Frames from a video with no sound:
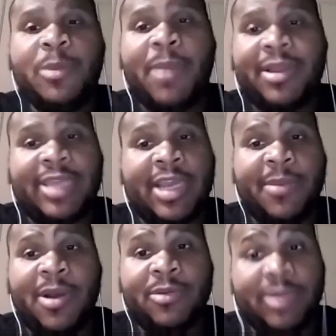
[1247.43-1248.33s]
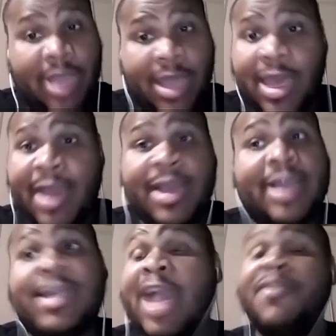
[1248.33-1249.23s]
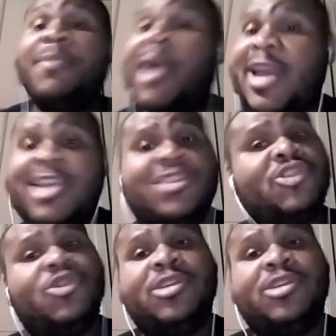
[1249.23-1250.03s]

my thing about everybody has a choice